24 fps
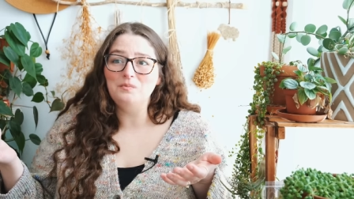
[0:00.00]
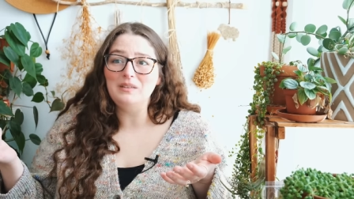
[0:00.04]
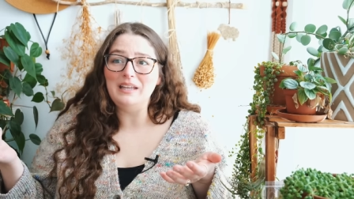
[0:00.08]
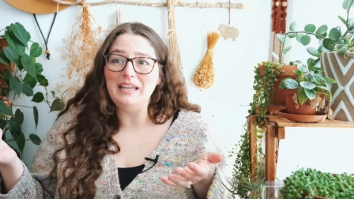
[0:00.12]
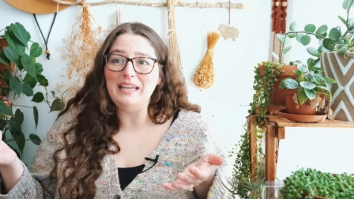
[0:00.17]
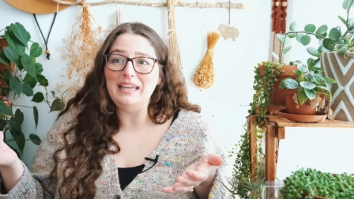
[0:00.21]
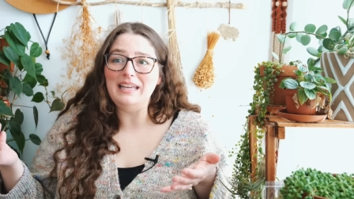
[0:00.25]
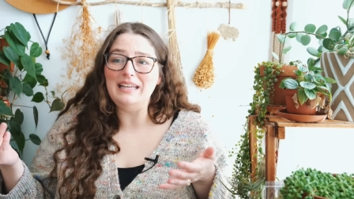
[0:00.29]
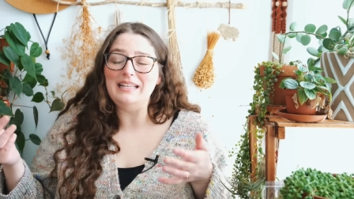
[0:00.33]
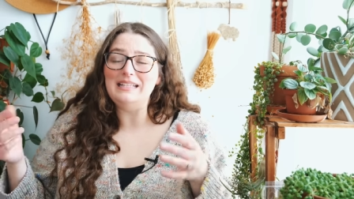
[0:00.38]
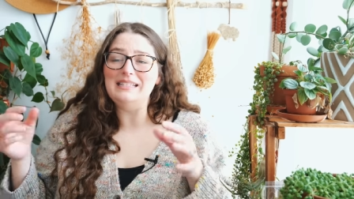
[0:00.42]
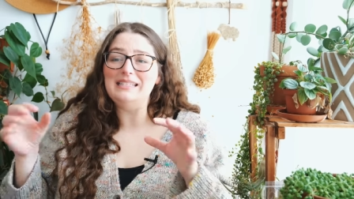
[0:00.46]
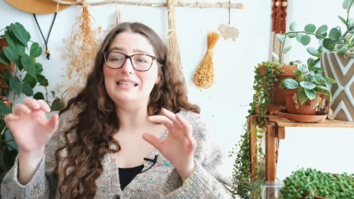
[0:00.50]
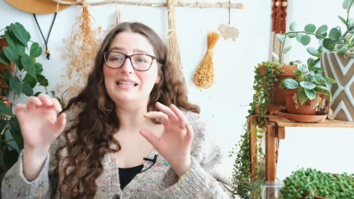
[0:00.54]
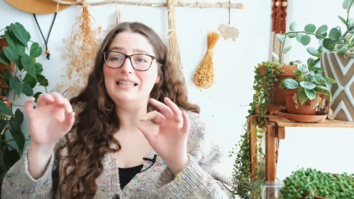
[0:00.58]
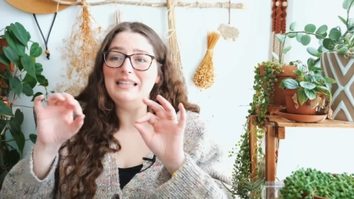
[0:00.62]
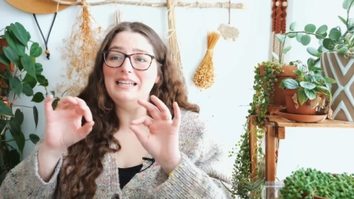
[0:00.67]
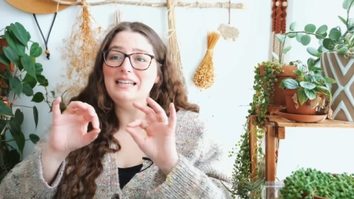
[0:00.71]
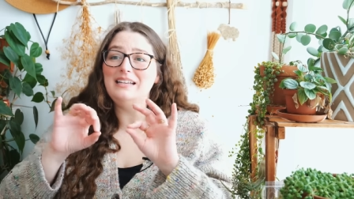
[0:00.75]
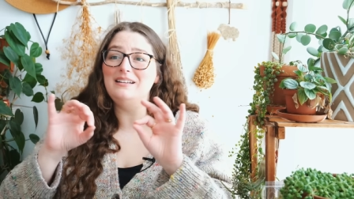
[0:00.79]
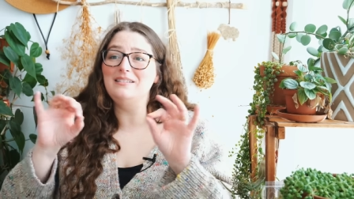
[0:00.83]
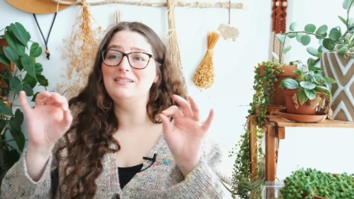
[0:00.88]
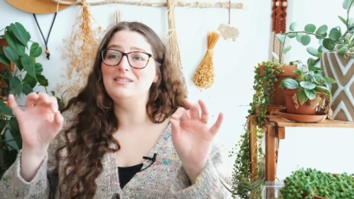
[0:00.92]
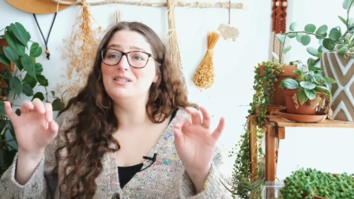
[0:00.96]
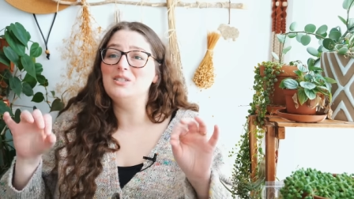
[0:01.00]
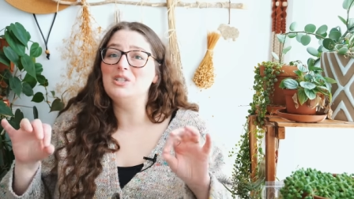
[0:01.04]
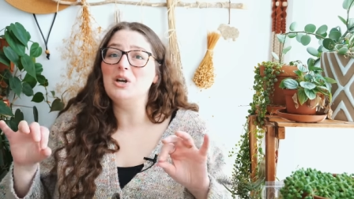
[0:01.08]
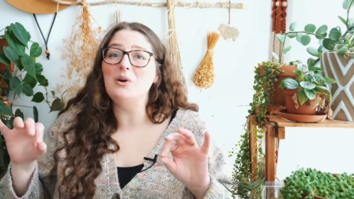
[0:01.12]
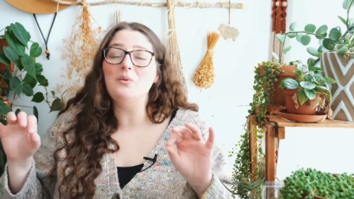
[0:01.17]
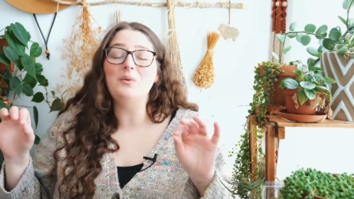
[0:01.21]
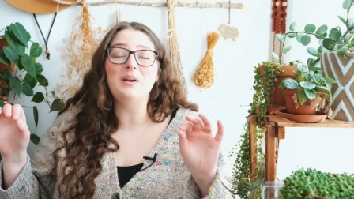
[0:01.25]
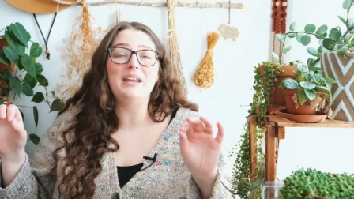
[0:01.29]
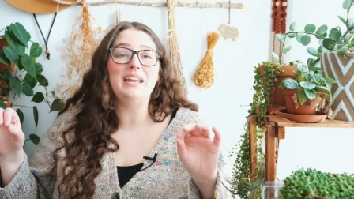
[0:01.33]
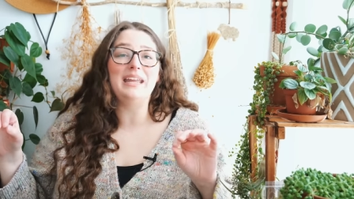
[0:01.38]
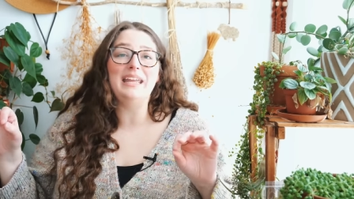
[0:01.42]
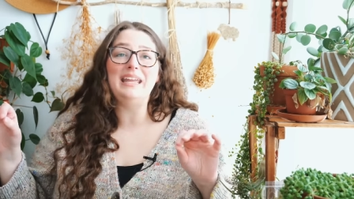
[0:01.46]
ends and then
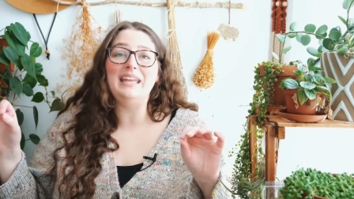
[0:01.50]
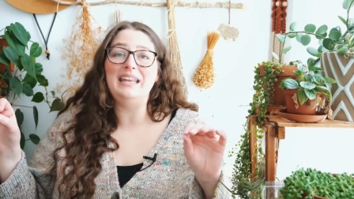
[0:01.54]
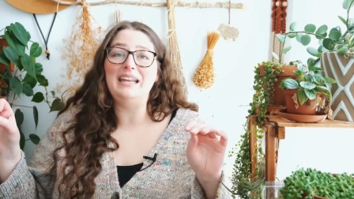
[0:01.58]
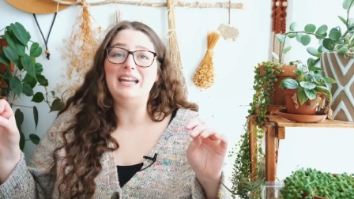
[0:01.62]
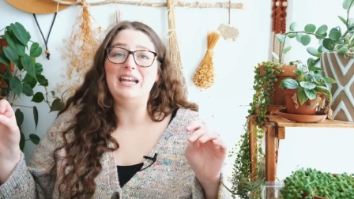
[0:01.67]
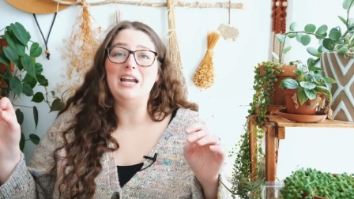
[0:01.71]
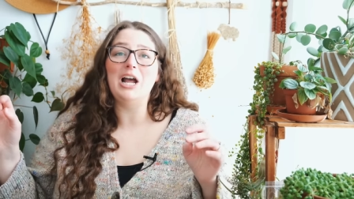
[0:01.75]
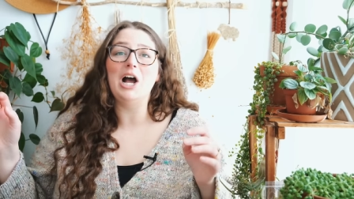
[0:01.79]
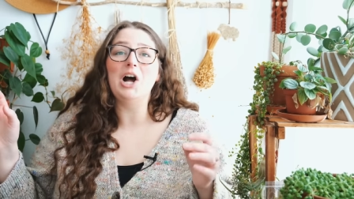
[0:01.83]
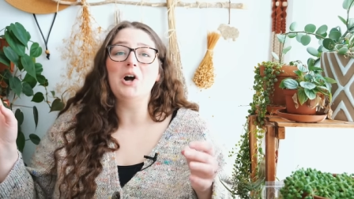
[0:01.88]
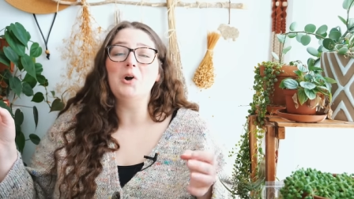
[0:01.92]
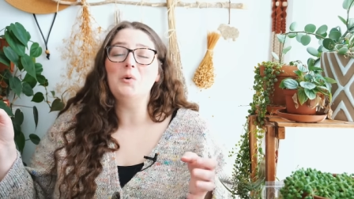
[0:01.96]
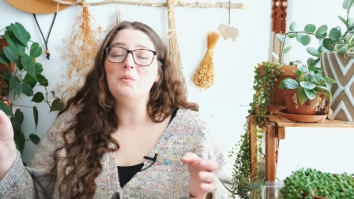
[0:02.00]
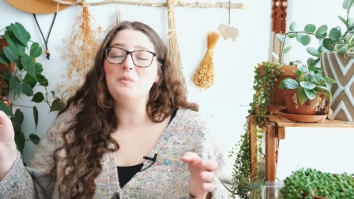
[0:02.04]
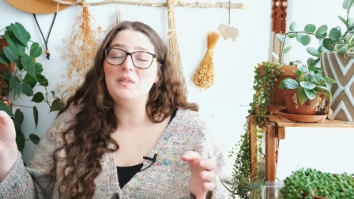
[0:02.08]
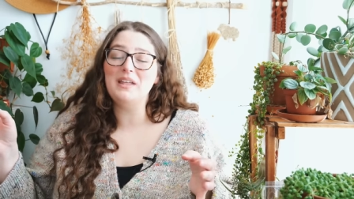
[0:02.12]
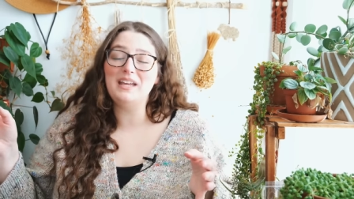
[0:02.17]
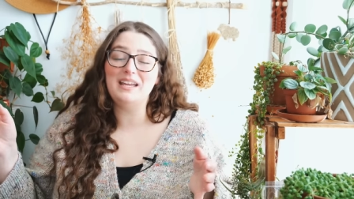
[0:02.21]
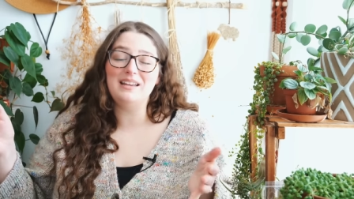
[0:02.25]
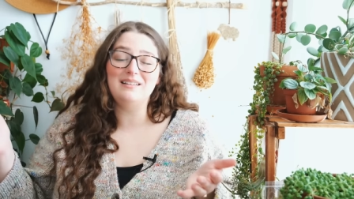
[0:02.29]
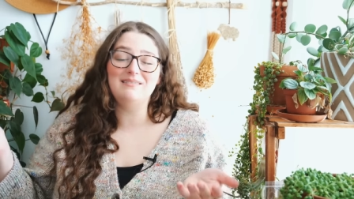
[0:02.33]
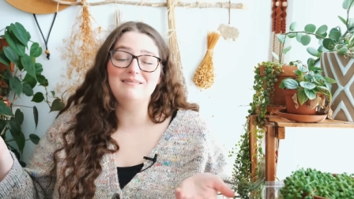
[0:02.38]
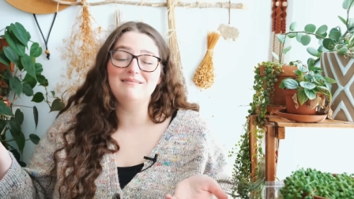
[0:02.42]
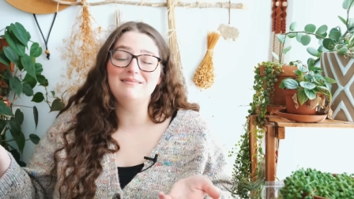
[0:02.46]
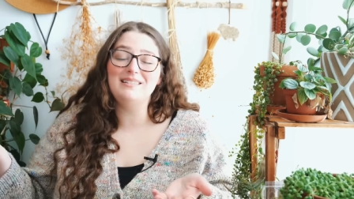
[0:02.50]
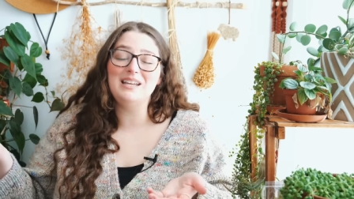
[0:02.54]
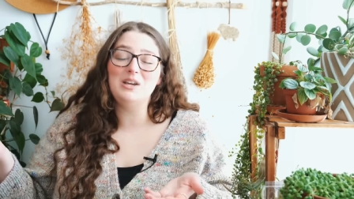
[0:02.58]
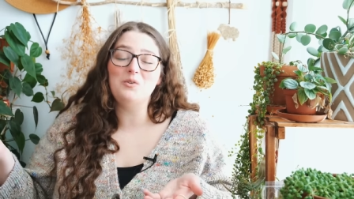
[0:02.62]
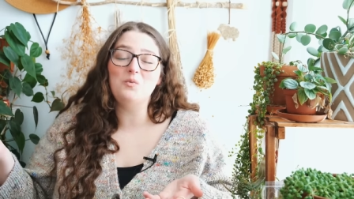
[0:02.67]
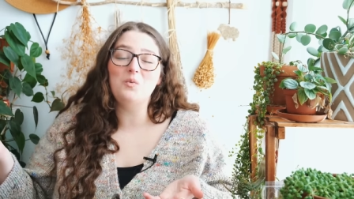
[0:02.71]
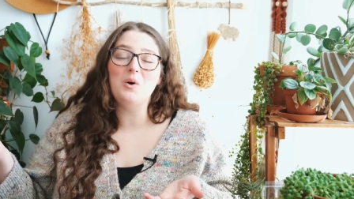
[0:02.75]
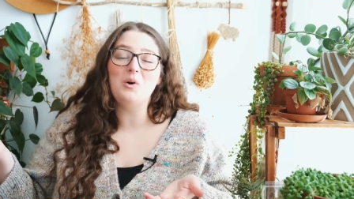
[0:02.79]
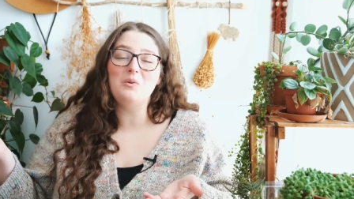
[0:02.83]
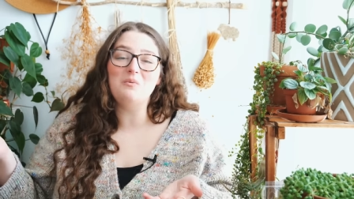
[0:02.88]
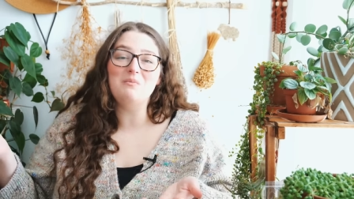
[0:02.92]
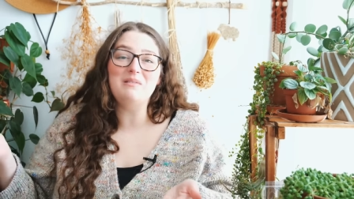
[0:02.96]
sew it in and hope that it
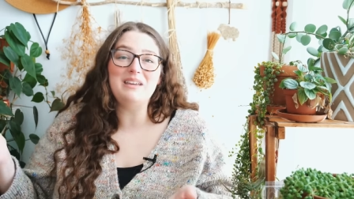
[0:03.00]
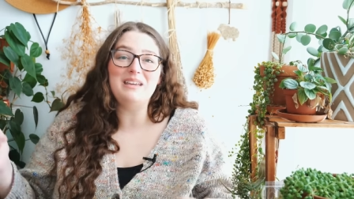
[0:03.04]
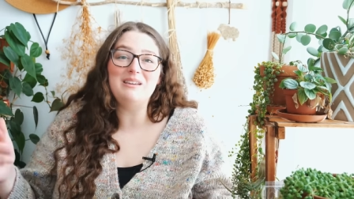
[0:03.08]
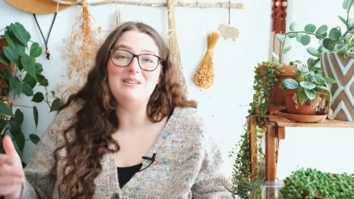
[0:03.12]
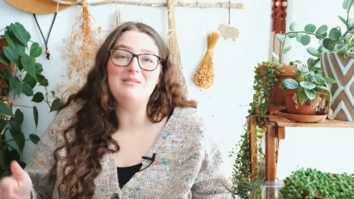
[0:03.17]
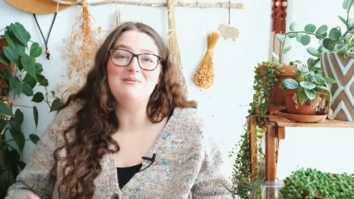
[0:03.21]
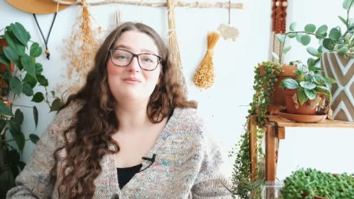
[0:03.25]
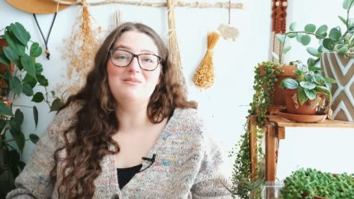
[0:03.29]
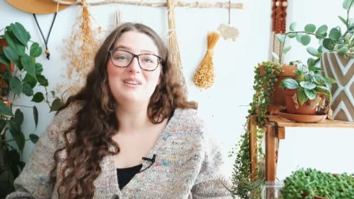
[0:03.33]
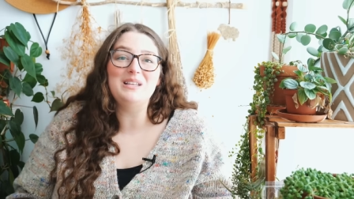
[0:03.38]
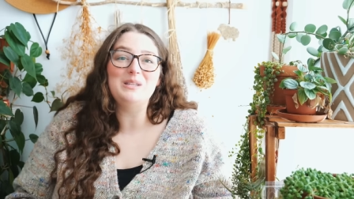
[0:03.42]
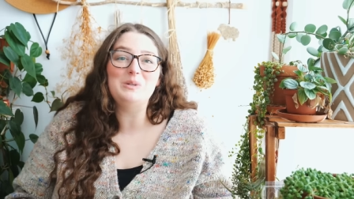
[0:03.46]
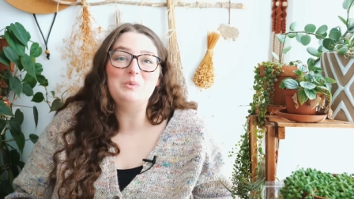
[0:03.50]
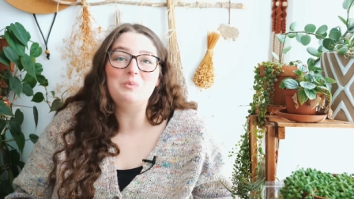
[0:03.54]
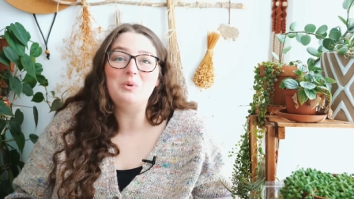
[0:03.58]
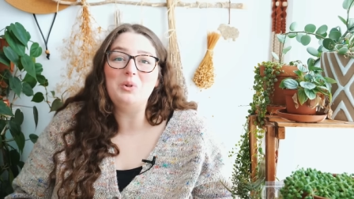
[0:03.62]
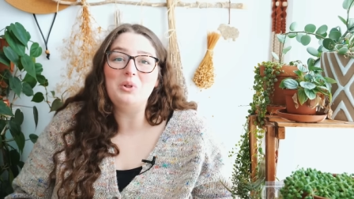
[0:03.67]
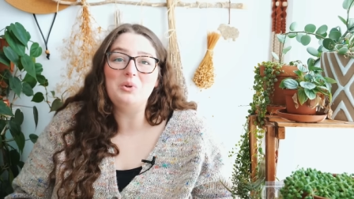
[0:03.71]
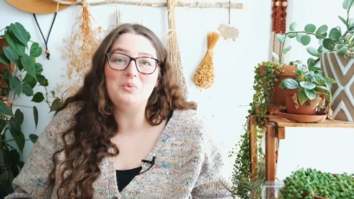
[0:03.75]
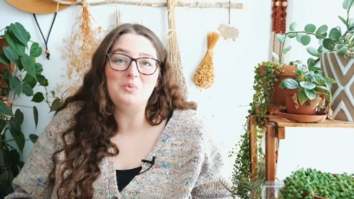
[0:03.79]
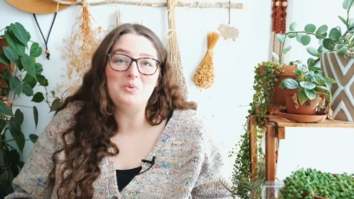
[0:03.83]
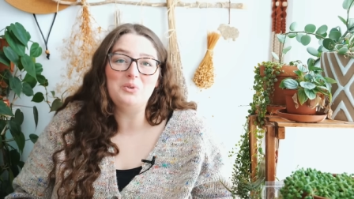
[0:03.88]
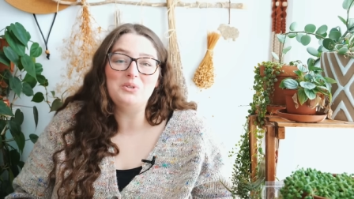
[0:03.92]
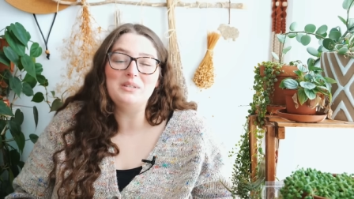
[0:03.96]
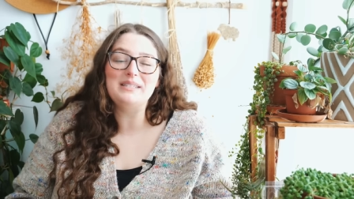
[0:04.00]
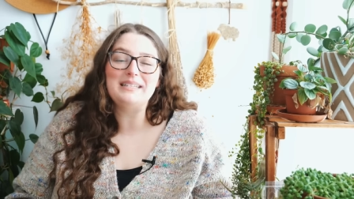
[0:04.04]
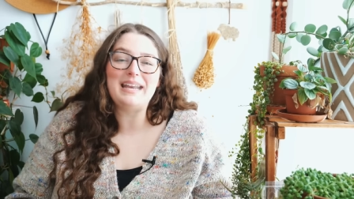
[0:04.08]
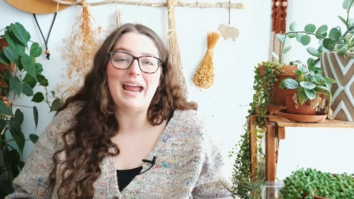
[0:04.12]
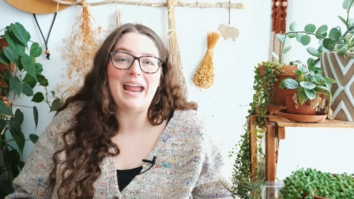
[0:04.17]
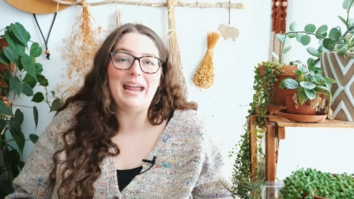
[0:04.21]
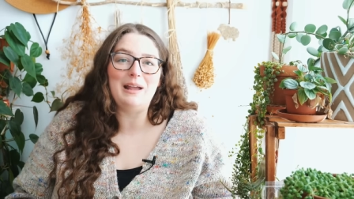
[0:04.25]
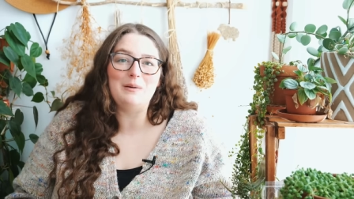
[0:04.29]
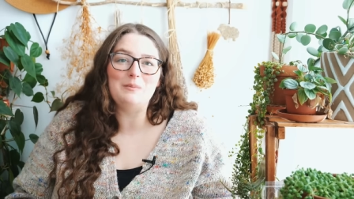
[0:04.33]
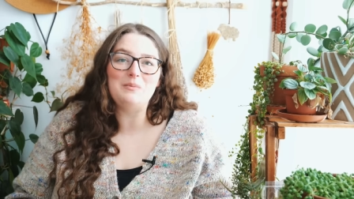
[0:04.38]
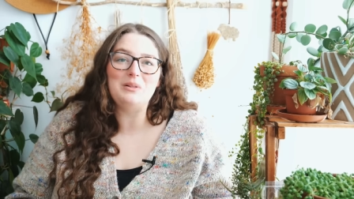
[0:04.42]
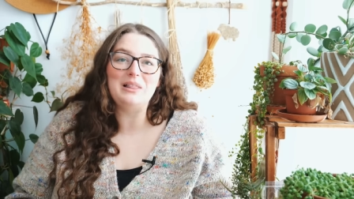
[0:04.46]
won't be visible and will
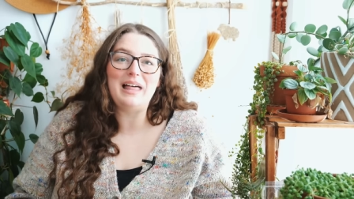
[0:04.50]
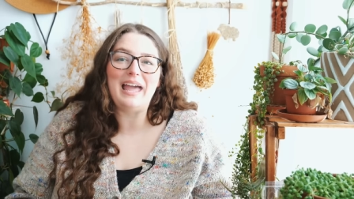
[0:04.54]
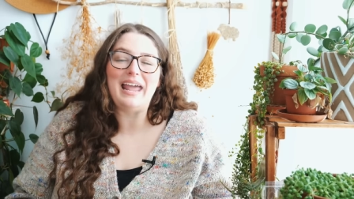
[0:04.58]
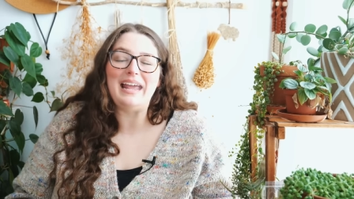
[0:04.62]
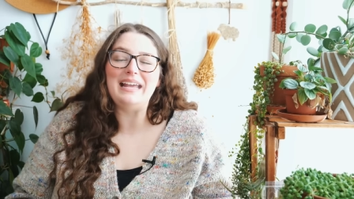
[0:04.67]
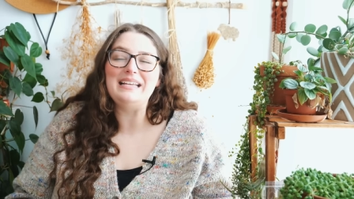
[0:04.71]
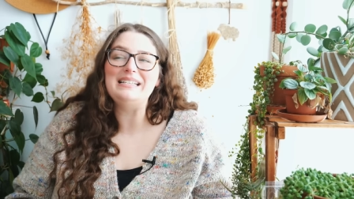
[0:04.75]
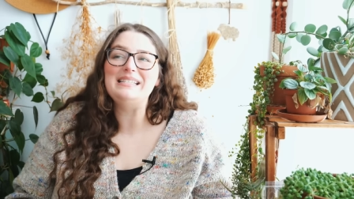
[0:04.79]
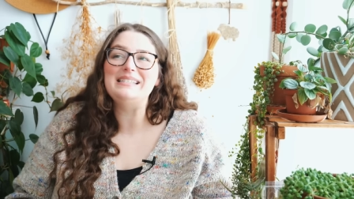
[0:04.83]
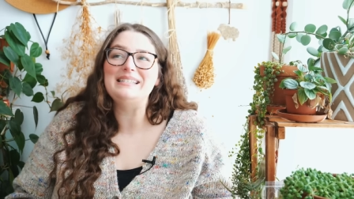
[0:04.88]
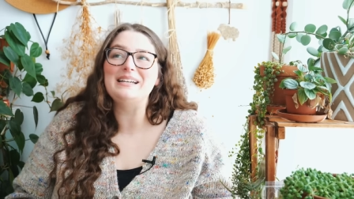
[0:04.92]
stay in place.